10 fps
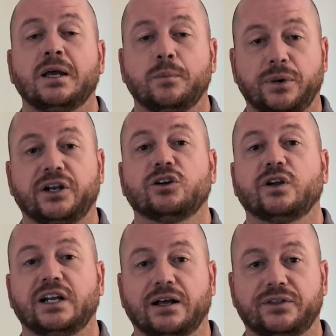
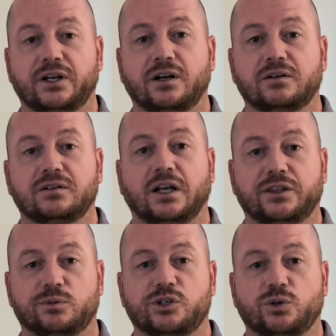green out there at
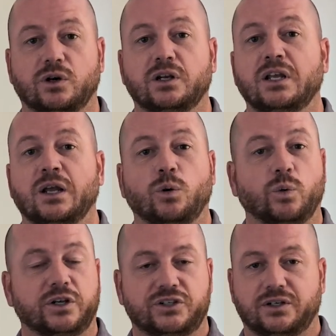the resort,
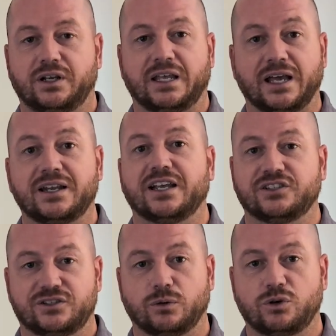which again has
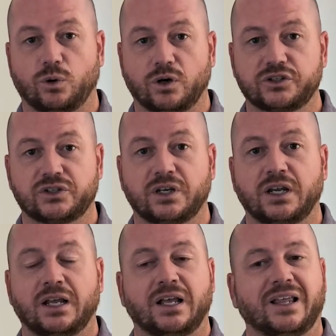its own course.
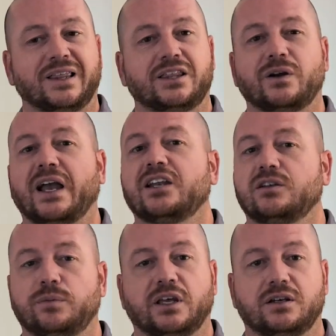There had to
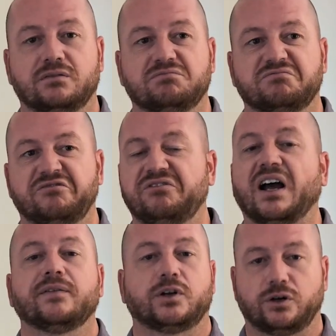have been
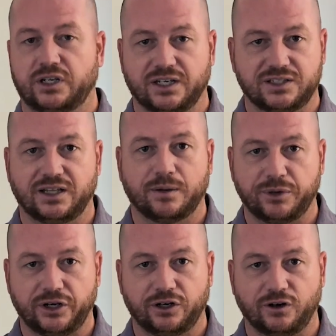500 kids on that
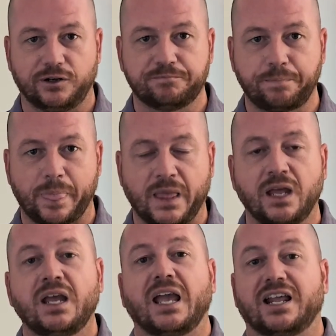putting green.
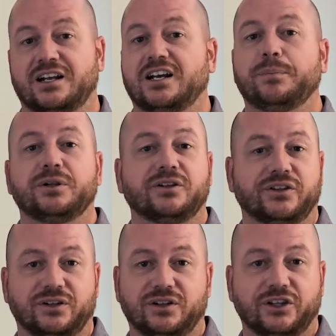And a couple of
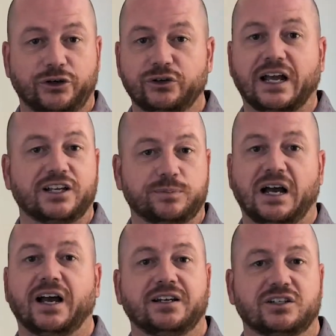the little guys
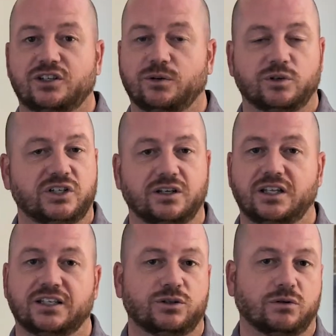behind us, we're seeing
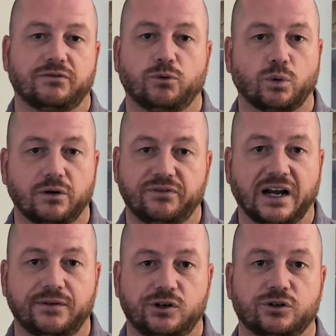kids who are 4 or
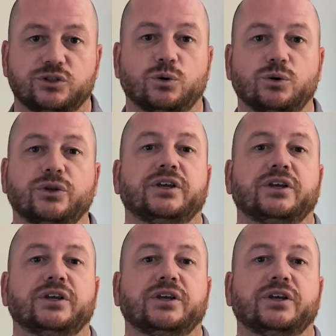5 years old,